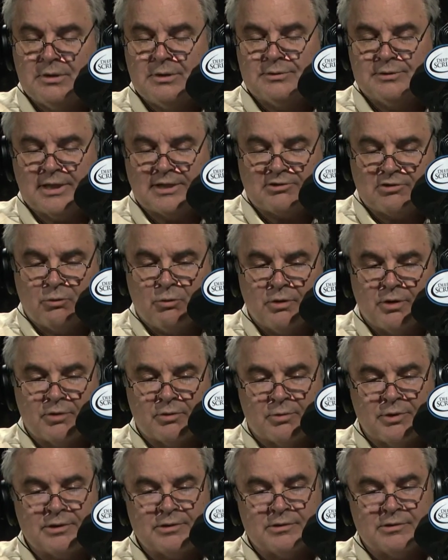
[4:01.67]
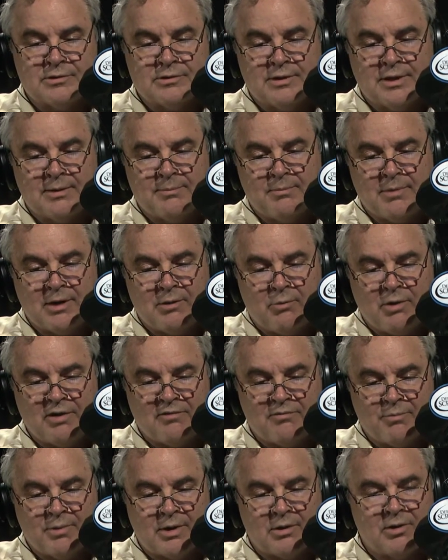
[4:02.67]
It's actually one of the reasons that my
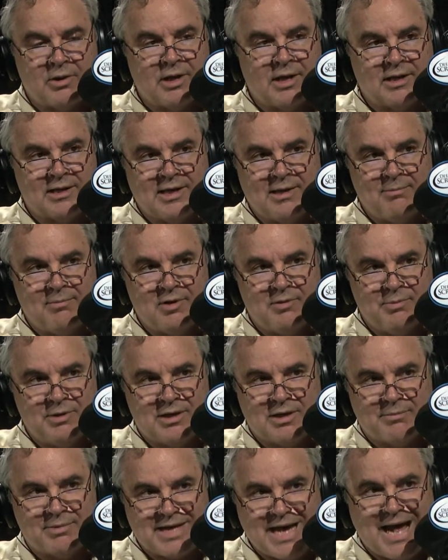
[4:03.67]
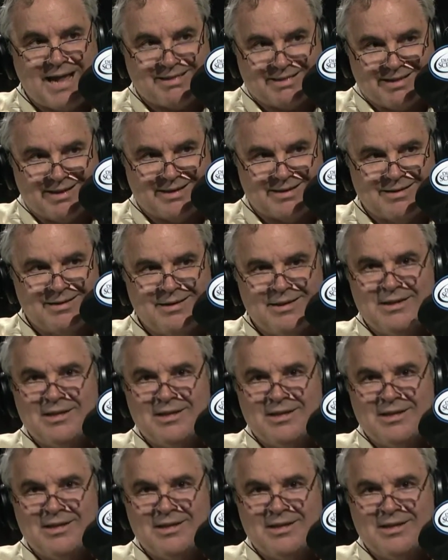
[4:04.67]
wife, Marilyn, and I came to become Catholic,